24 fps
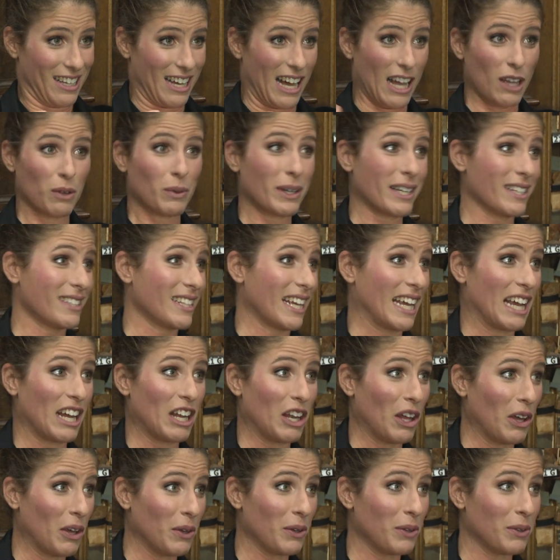I always say
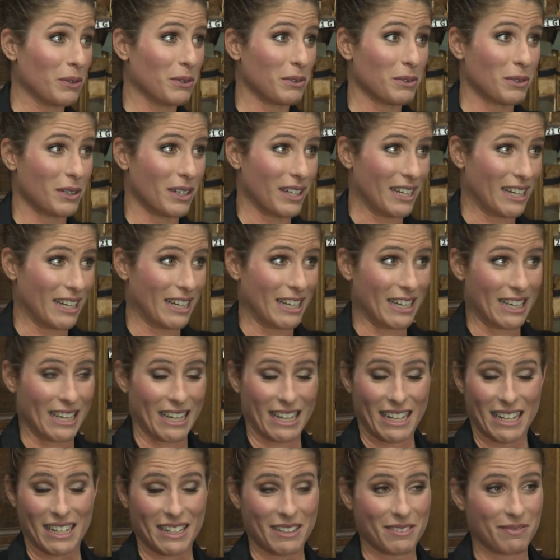hello.
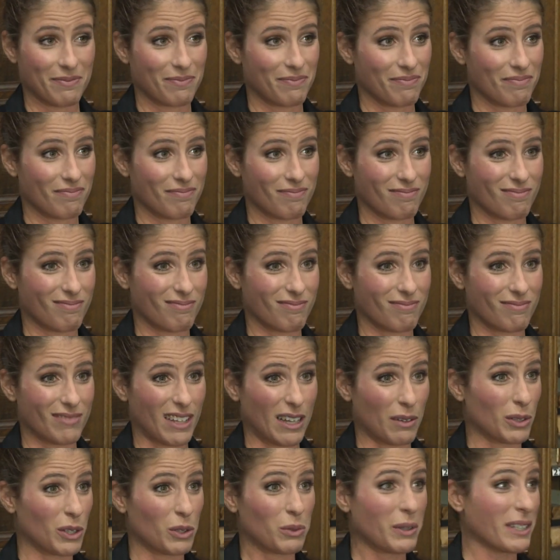I,
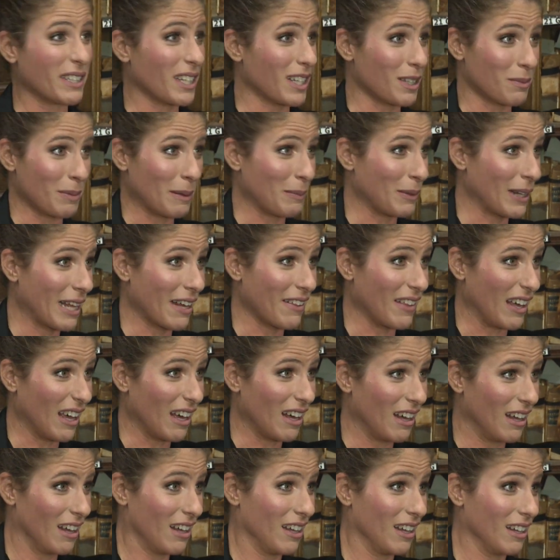I will always ask people how they
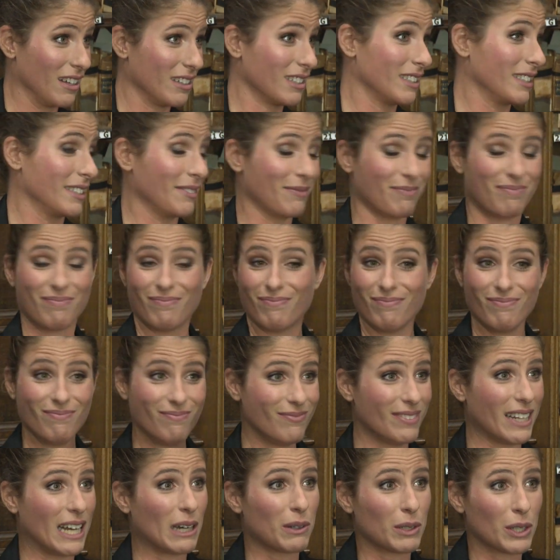are, and
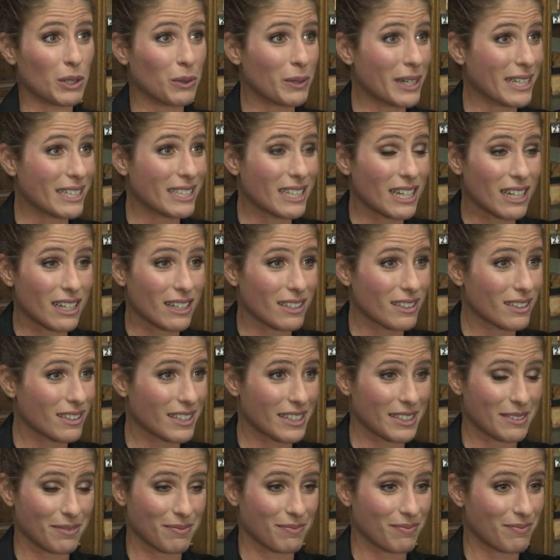I will always
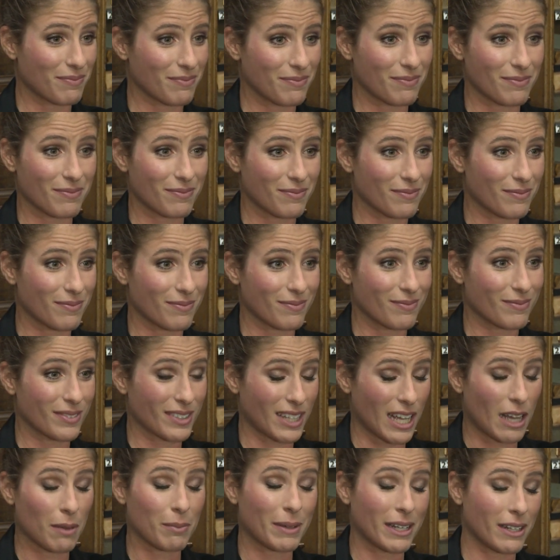ask.
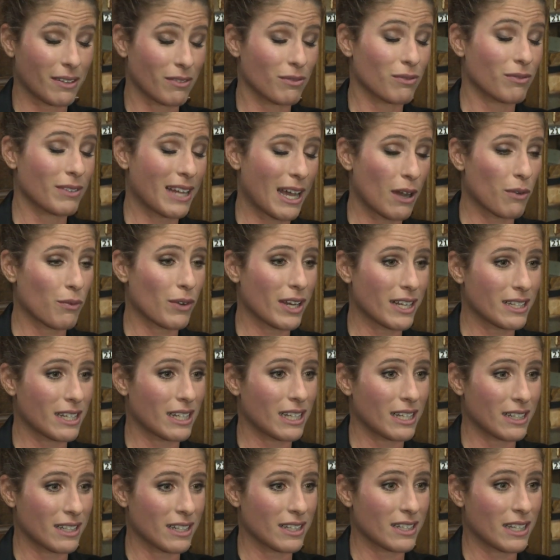I mean, now
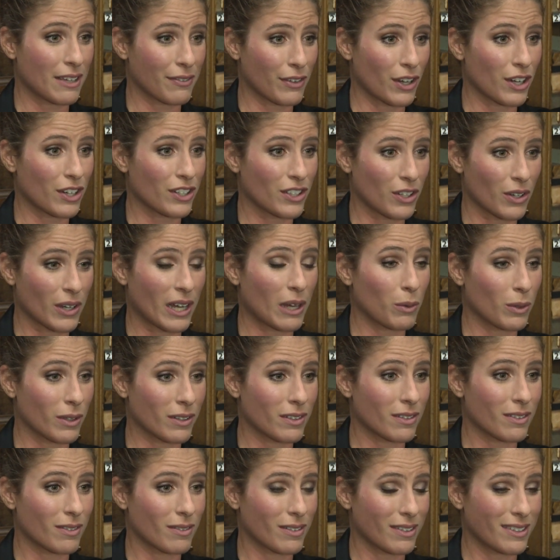recently, since I've got a dog, I will
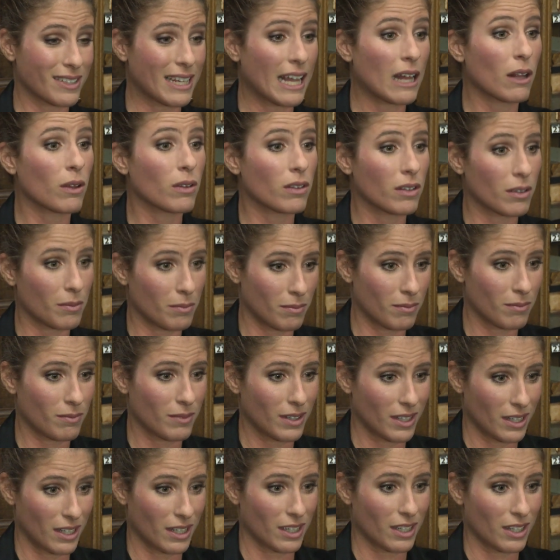tell them
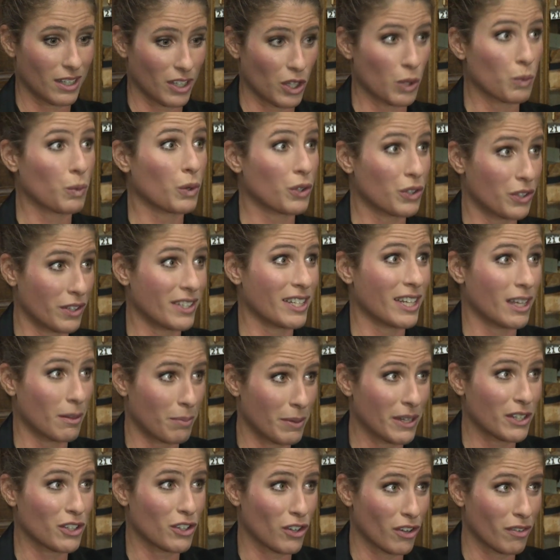you want to see a
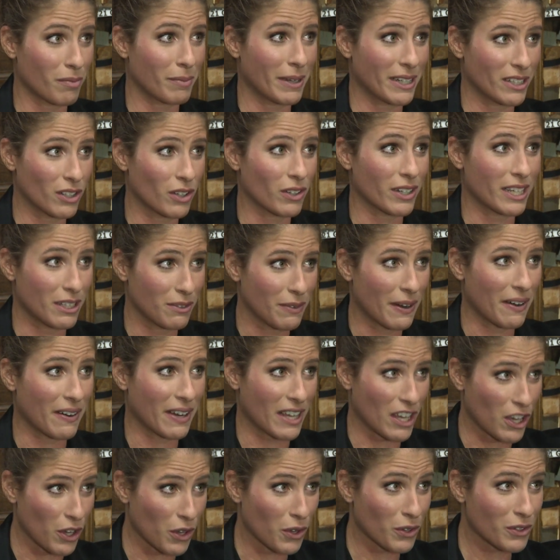picture of my dog, he's very
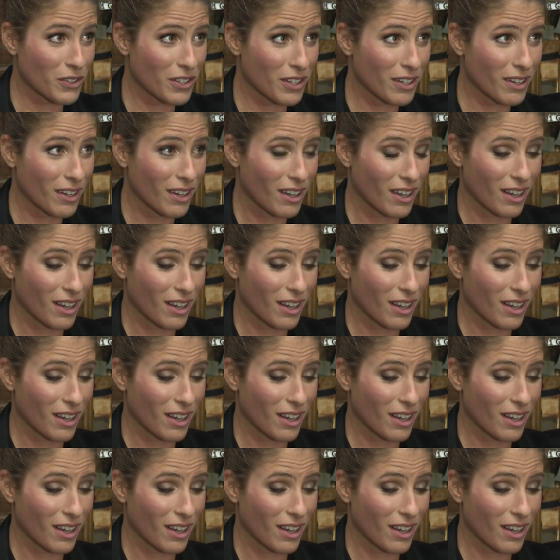cute.